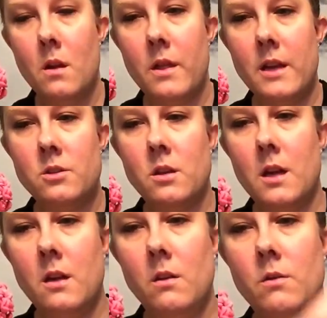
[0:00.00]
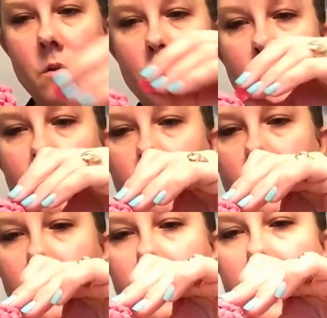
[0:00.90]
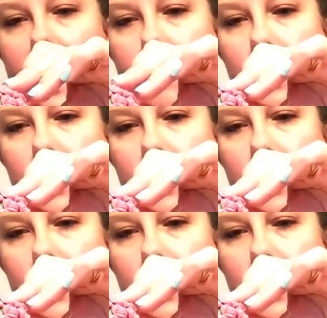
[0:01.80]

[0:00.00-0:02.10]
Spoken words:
That should get you through the top